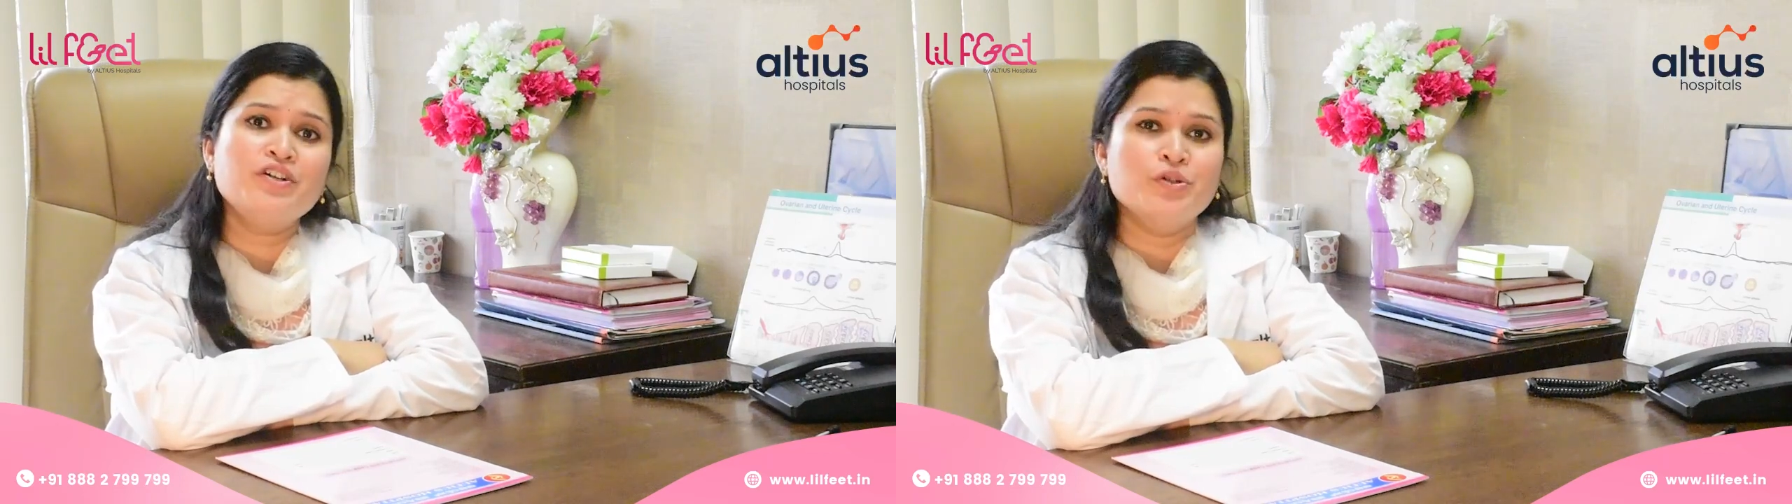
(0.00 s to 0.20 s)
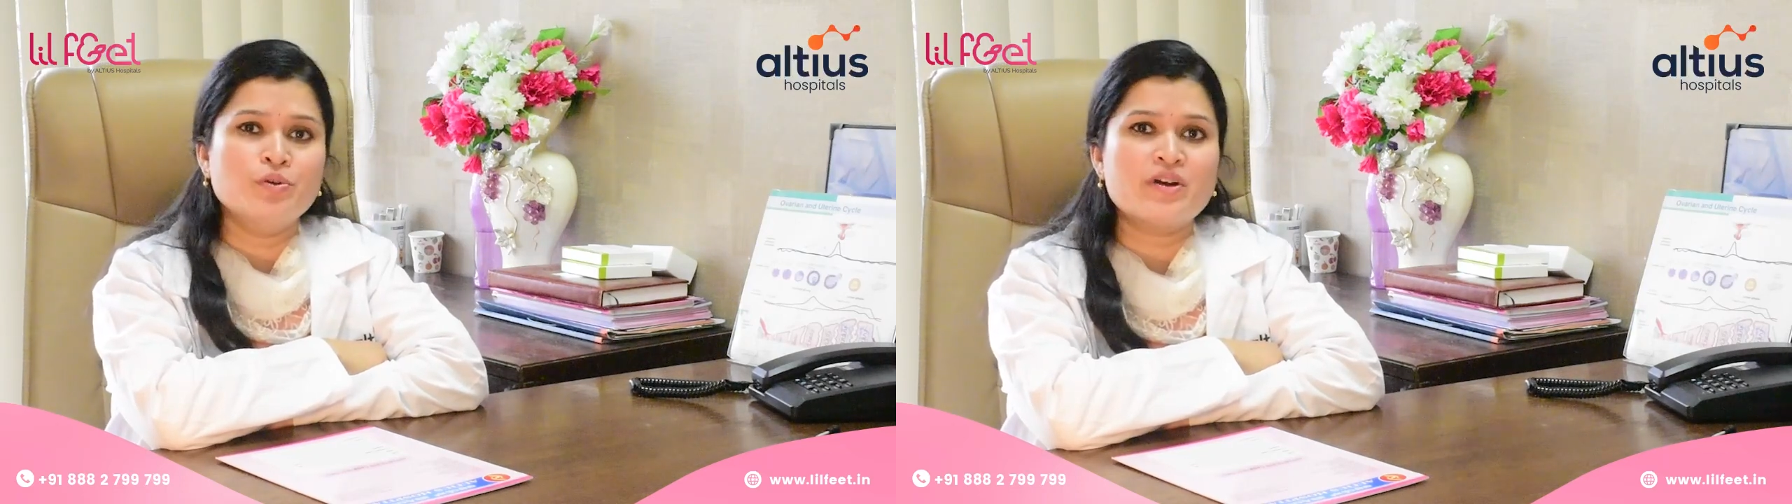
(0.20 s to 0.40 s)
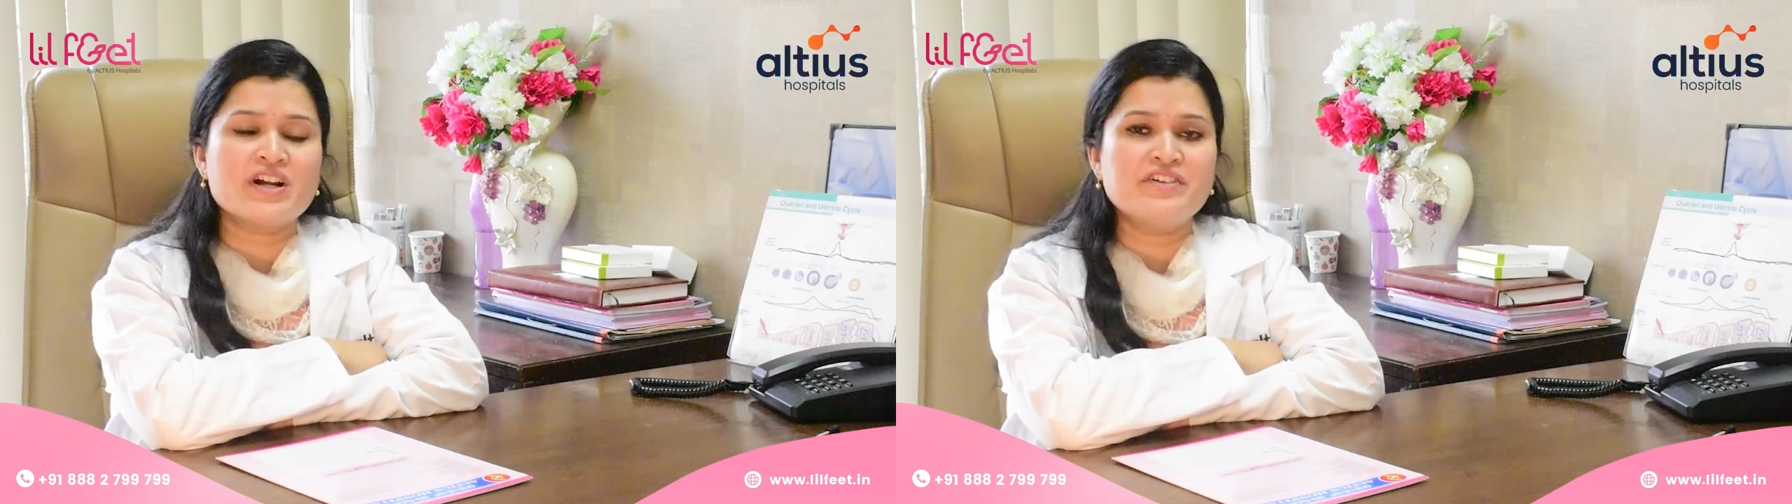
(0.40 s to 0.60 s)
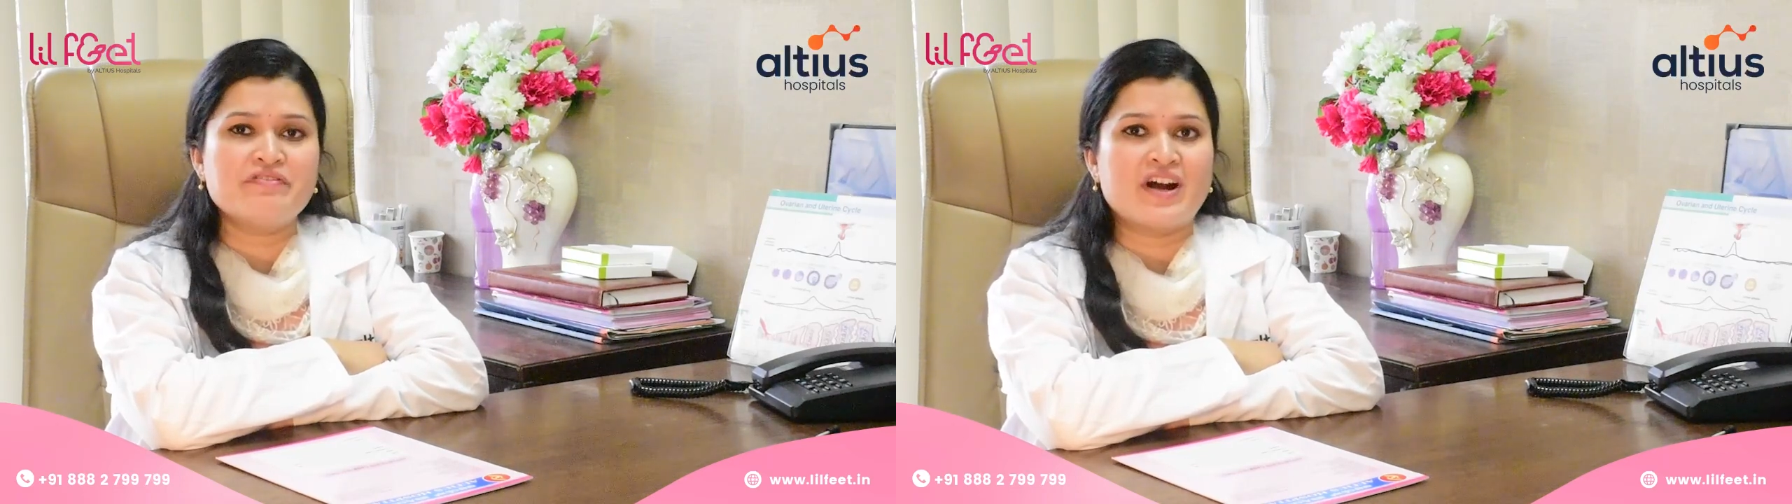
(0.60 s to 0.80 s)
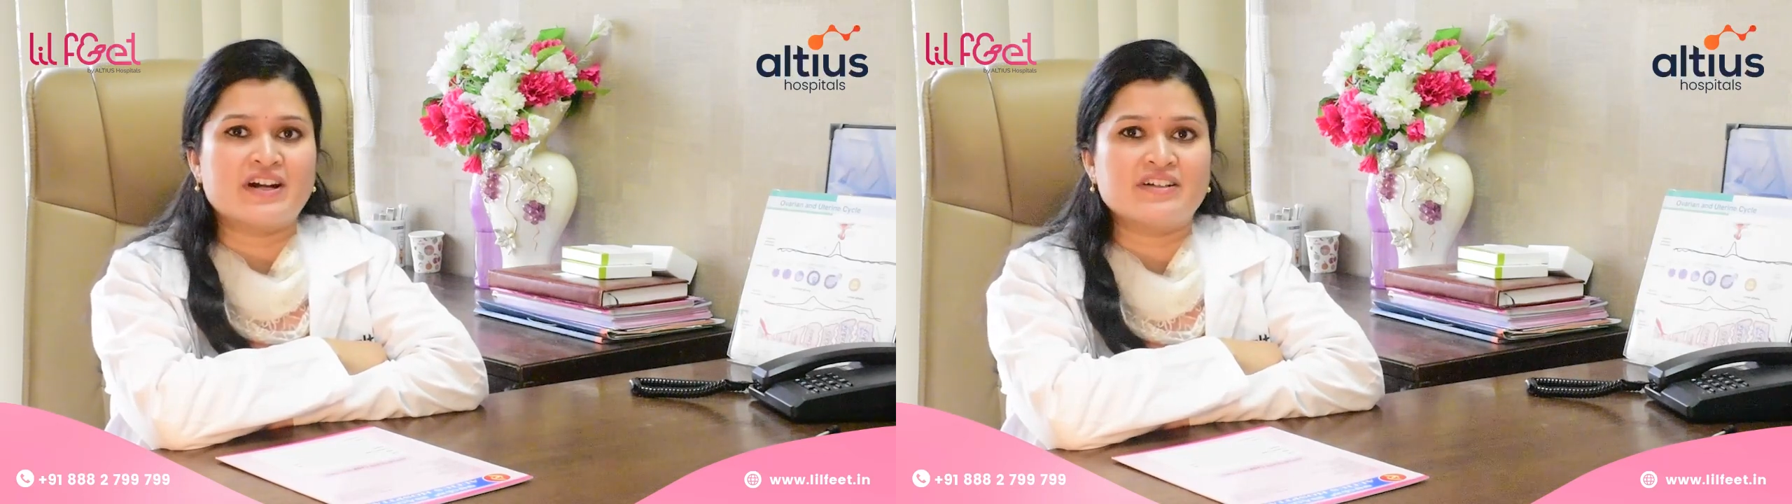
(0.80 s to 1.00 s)
uterine
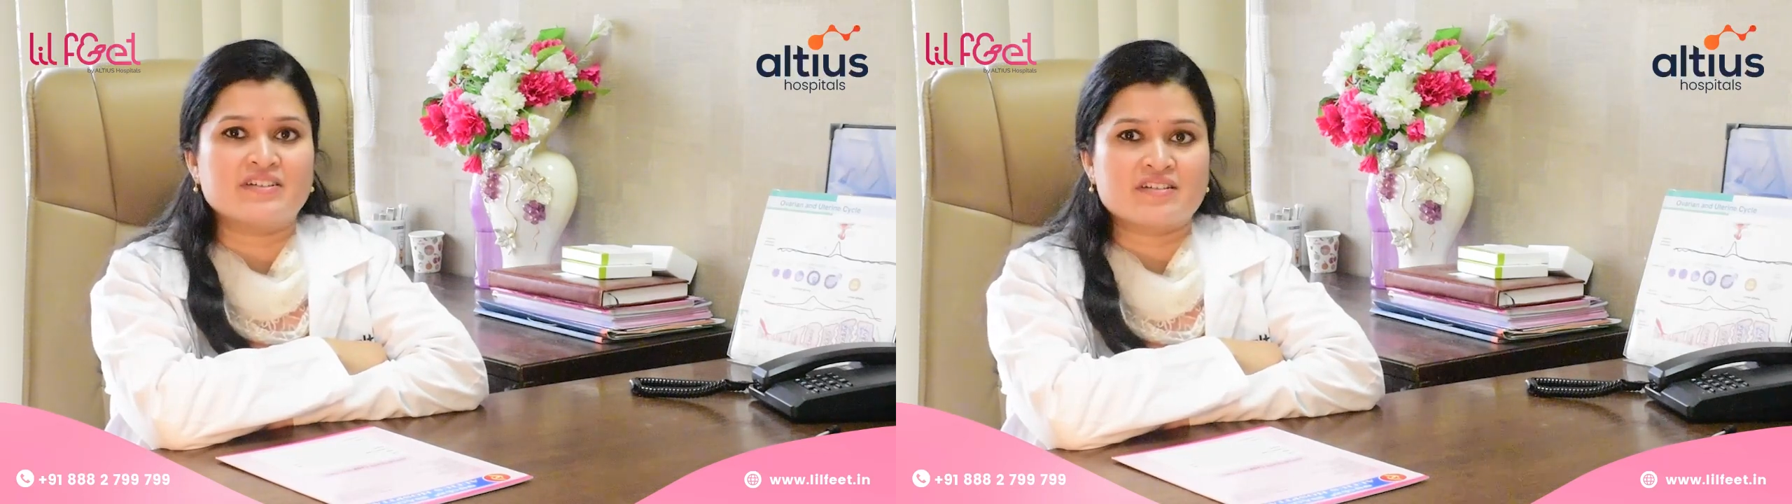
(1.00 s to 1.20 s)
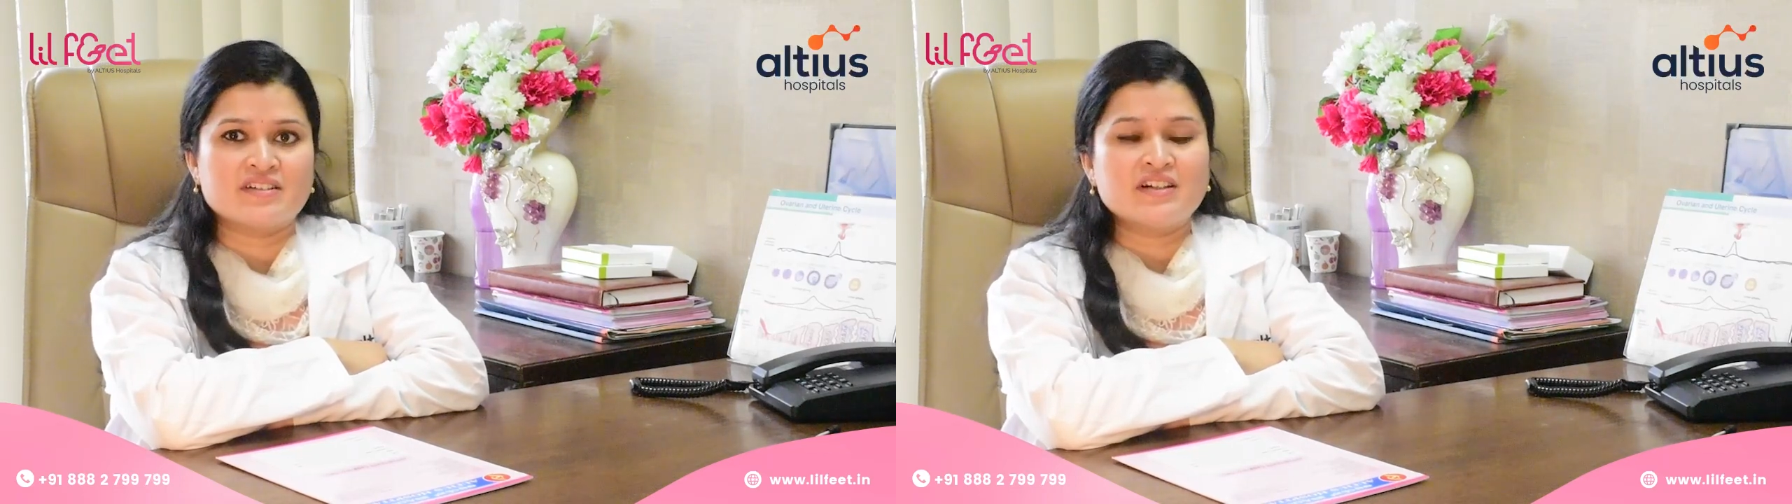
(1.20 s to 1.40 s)
factor.